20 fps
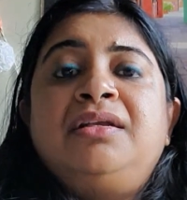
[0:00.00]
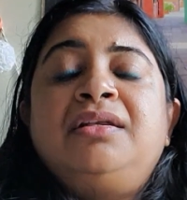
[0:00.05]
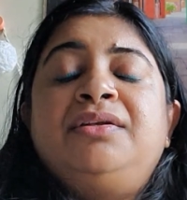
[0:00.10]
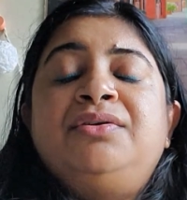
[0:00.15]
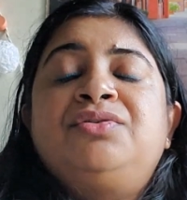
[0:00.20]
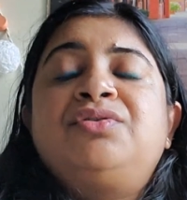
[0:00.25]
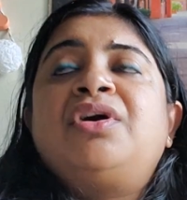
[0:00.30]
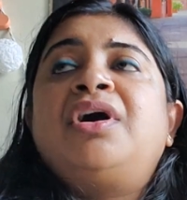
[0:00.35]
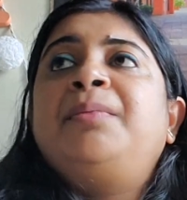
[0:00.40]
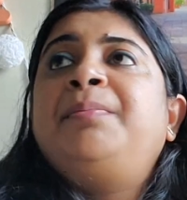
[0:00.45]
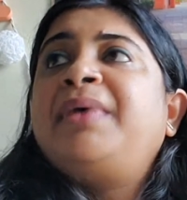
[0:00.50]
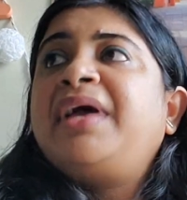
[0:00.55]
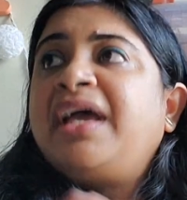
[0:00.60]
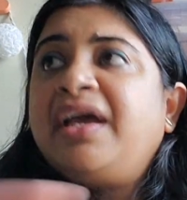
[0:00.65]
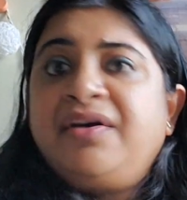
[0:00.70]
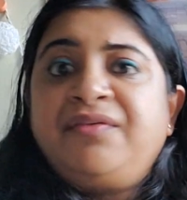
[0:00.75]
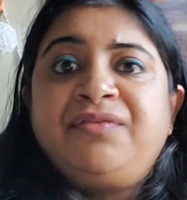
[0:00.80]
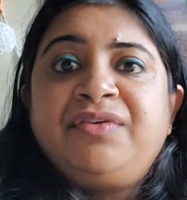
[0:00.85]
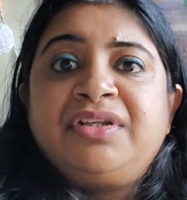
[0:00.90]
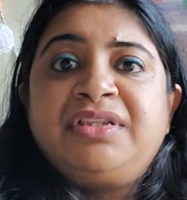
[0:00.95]
drop
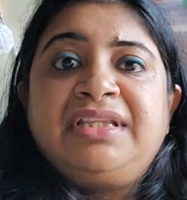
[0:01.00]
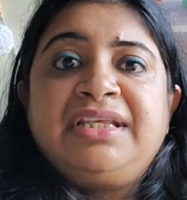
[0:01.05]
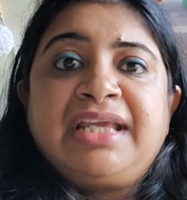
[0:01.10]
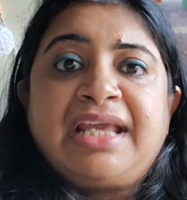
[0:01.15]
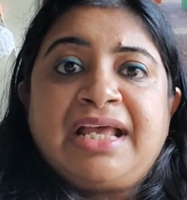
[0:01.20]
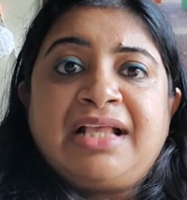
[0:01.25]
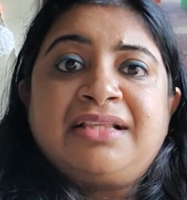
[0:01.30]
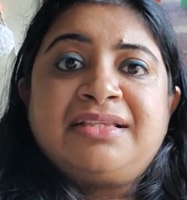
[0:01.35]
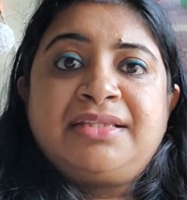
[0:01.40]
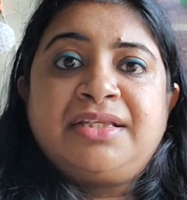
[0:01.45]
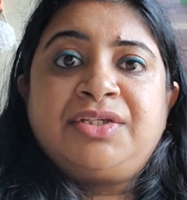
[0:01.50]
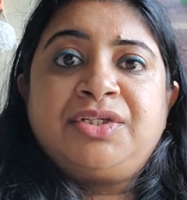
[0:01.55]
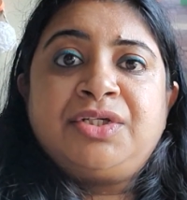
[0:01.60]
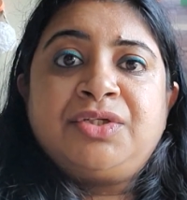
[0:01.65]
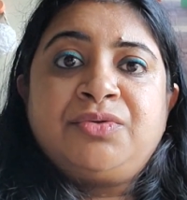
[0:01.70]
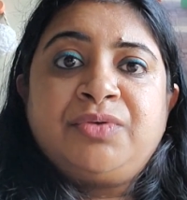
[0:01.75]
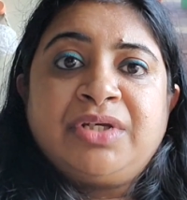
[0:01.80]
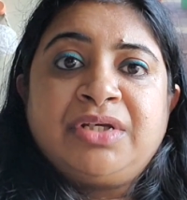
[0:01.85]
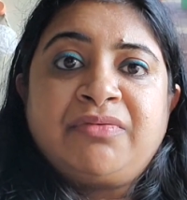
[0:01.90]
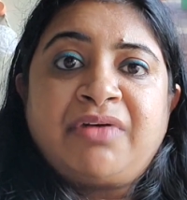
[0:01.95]
everything else that you're
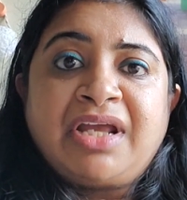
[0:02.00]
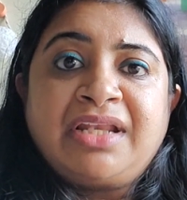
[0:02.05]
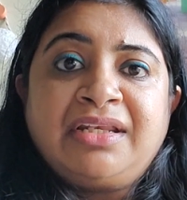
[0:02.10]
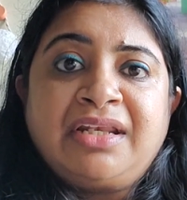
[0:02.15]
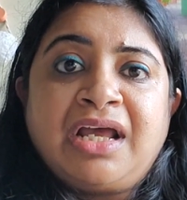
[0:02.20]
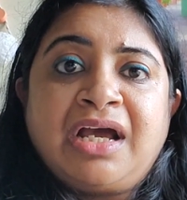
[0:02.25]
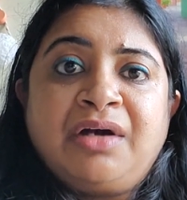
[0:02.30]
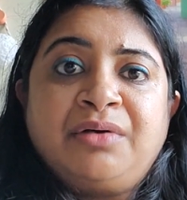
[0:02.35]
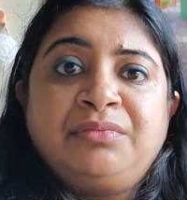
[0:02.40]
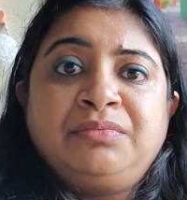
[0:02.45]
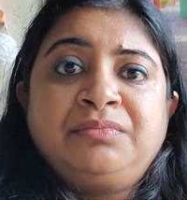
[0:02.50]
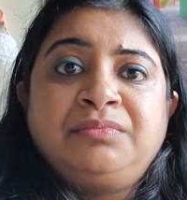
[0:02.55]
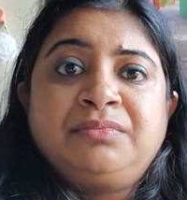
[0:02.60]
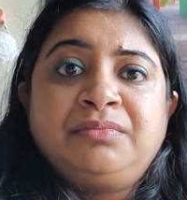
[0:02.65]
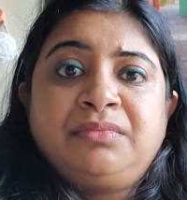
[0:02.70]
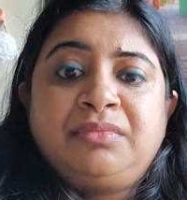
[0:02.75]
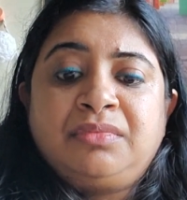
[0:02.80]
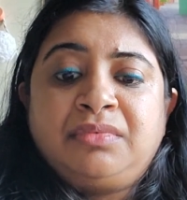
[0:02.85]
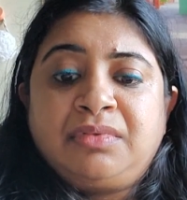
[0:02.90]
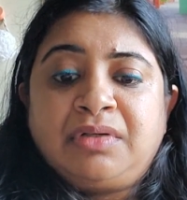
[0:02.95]
doing right now
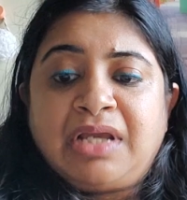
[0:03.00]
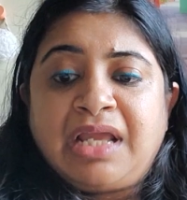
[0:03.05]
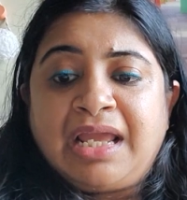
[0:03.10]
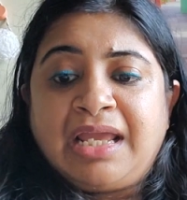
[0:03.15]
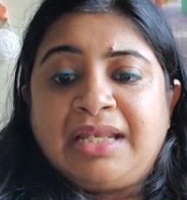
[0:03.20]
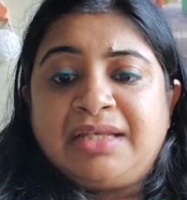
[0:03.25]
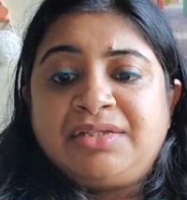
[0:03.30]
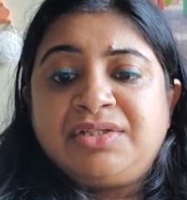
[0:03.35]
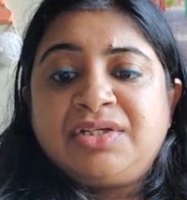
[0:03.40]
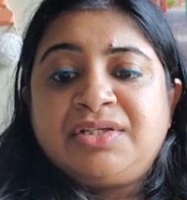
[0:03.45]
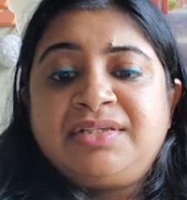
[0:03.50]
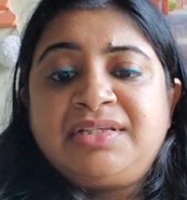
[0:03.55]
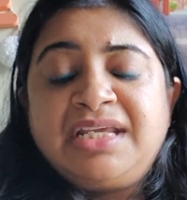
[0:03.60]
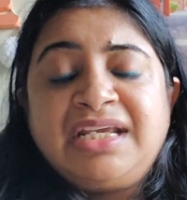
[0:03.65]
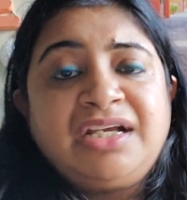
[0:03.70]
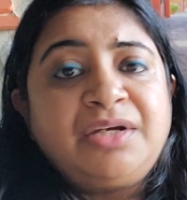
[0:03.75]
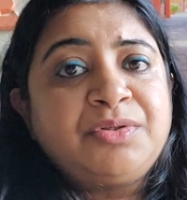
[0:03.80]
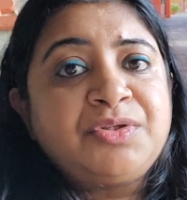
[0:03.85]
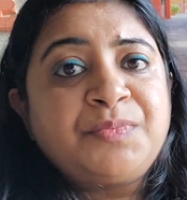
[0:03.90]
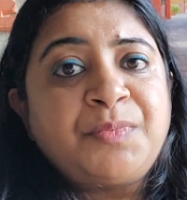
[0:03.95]
and just
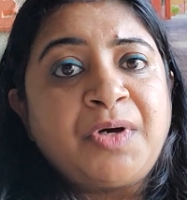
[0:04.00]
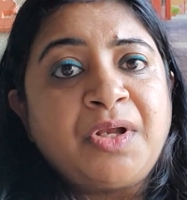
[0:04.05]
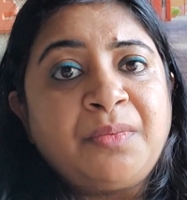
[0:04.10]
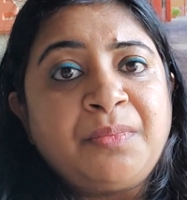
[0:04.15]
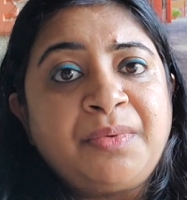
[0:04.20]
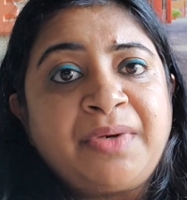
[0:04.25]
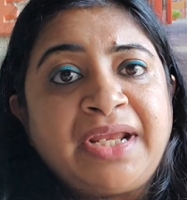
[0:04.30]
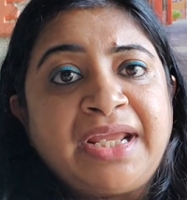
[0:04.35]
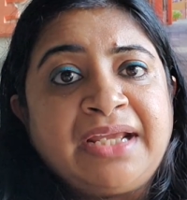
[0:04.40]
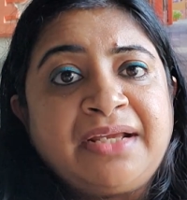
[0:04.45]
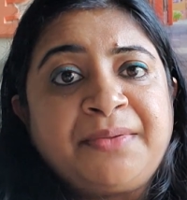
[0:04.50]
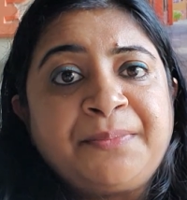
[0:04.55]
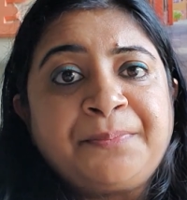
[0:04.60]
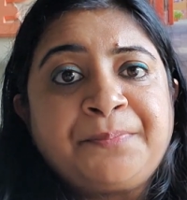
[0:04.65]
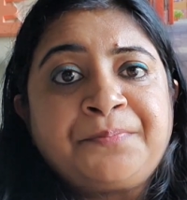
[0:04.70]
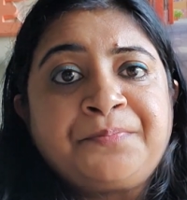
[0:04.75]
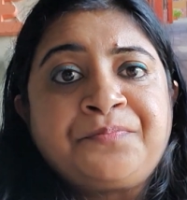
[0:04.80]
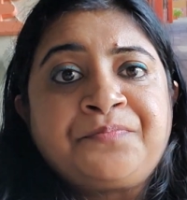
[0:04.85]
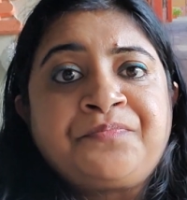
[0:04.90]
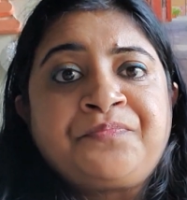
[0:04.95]
take a small break,
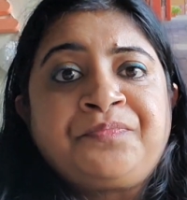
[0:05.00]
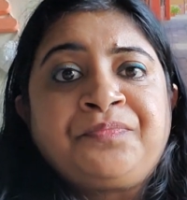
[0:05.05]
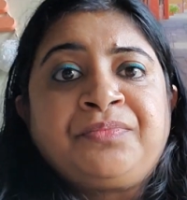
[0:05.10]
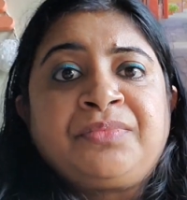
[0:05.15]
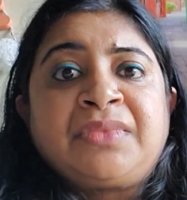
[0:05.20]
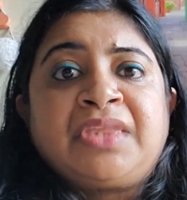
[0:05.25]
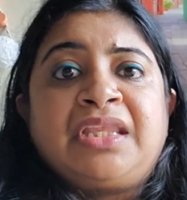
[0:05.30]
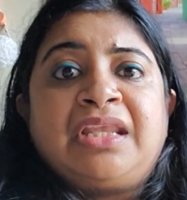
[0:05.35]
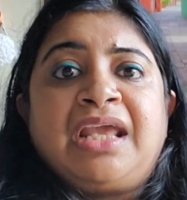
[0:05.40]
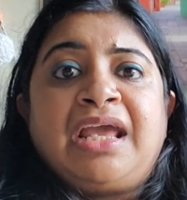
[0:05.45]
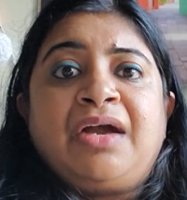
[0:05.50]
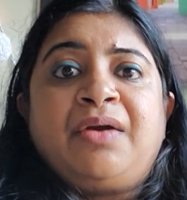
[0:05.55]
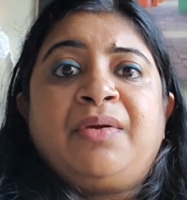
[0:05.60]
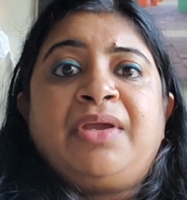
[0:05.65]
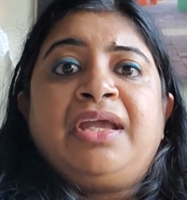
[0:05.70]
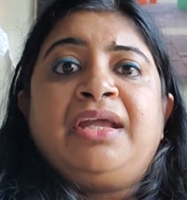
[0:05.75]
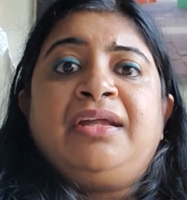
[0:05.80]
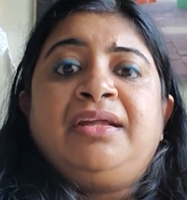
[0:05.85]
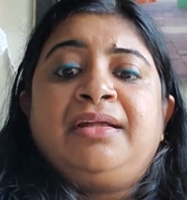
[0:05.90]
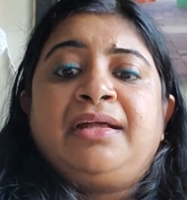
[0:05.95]

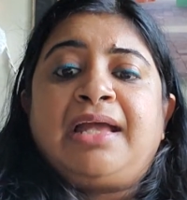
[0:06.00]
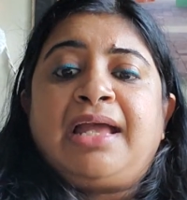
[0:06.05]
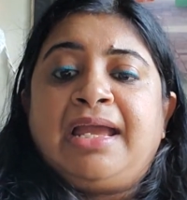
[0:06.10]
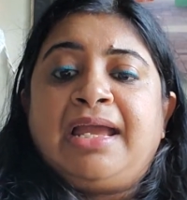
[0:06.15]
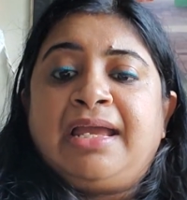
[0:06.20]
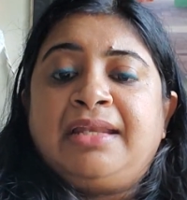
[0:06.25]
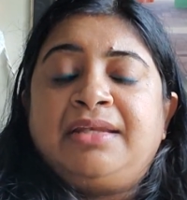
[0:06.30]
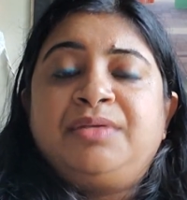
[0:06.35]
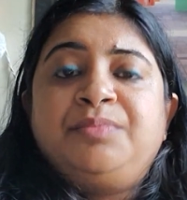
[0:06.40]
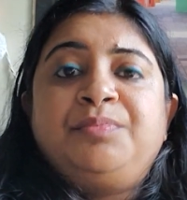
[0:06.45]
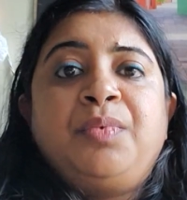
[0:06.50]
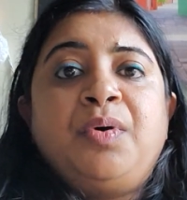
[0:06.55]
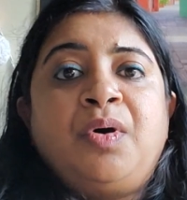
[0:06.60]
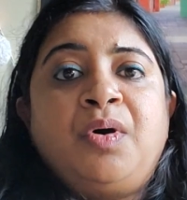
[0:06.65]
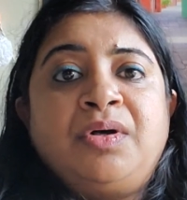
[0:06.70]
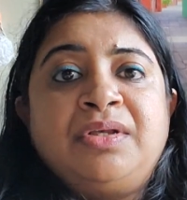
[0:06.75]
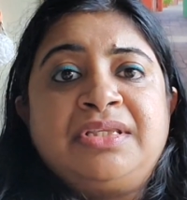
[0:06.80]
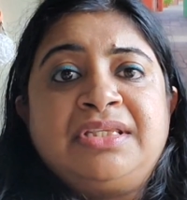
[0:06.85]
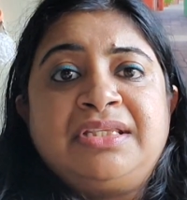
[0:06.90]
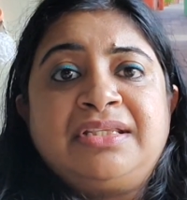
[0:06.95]
okay, and
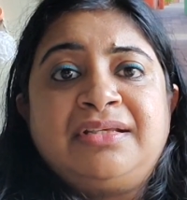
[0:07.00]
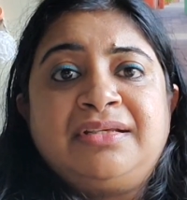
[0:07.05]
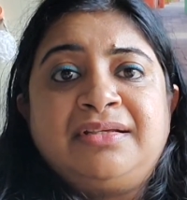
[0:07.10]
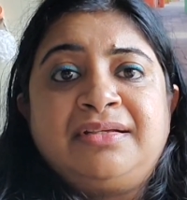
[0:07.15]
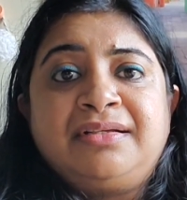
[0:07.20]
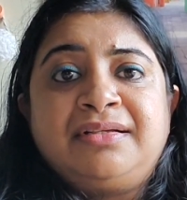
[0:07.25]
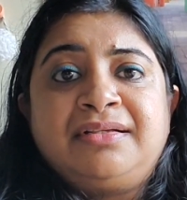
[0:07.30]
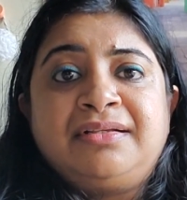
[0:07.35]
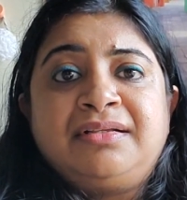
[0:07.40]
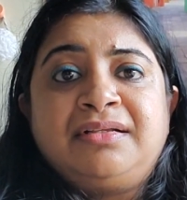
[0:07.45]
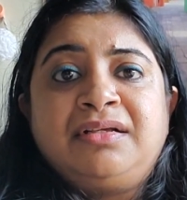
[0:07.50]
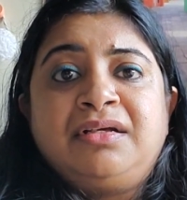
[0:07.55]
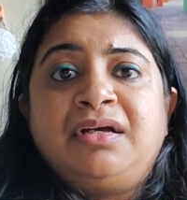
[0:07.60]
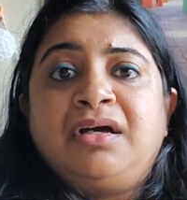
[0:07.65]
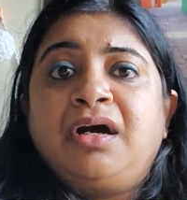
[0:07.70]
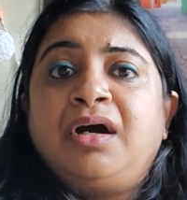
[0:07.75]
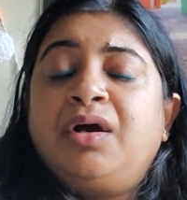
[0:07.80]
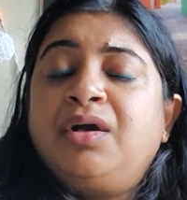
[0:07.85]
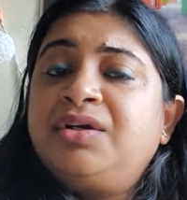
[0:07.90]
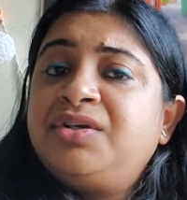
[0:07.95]
pause
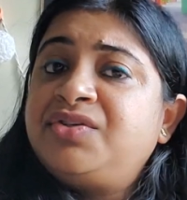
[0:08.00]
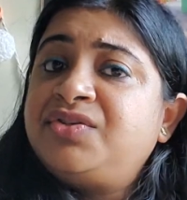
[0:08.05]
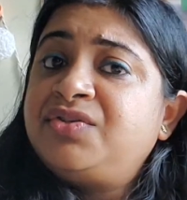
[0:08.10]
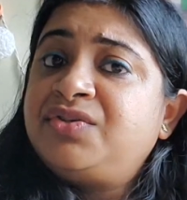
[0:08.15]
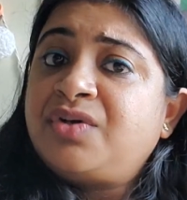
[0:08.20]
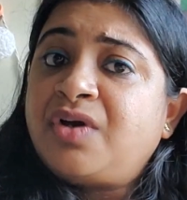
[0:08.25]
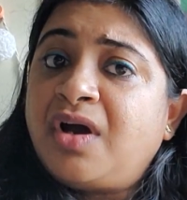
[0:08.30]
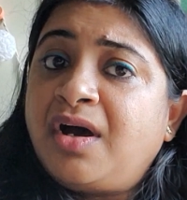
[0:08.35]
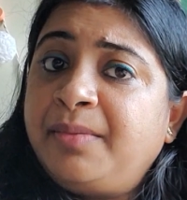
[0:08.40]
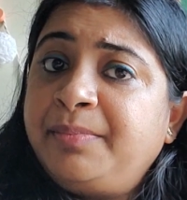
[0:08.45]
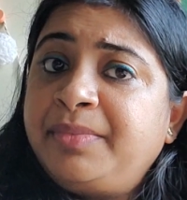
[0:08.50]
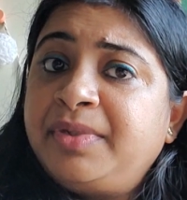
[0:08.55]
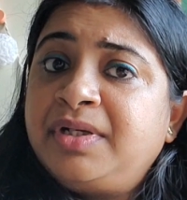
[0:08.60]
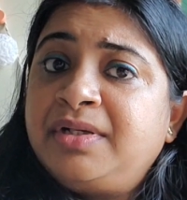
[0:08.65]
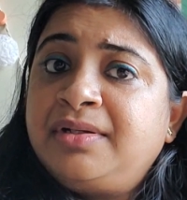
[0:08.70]
or stop